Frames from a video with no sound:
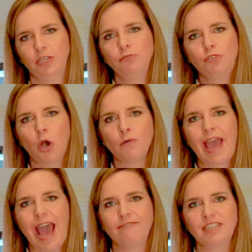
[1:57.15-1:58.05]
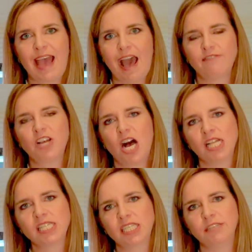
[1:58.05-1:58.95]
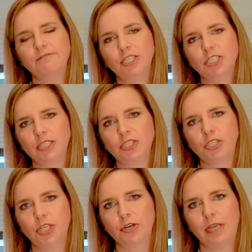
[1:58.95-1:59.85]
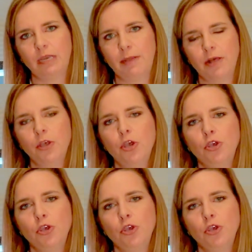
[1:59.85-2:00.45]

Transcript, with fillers: You don't have to have constant vigilance to your email.